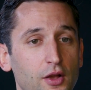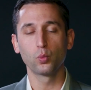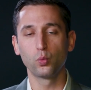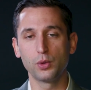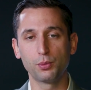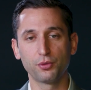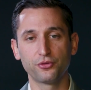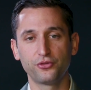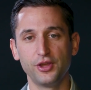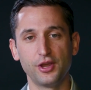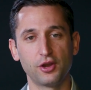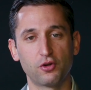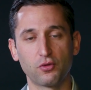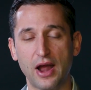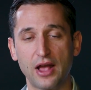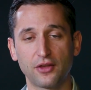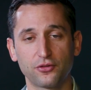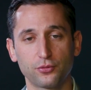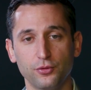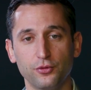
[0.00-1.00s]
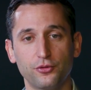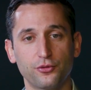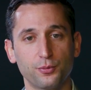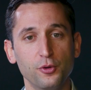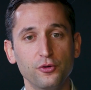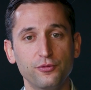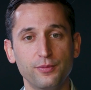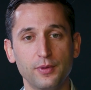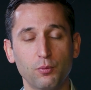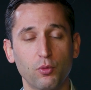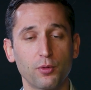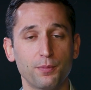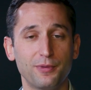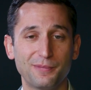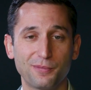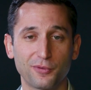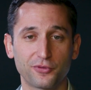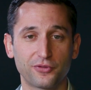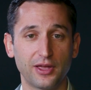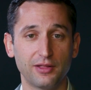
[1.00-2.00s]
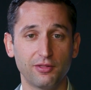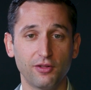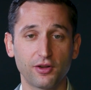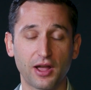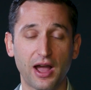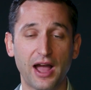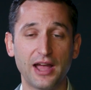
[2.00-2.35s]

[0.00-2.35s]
We will see a grassroots movement where people say, look,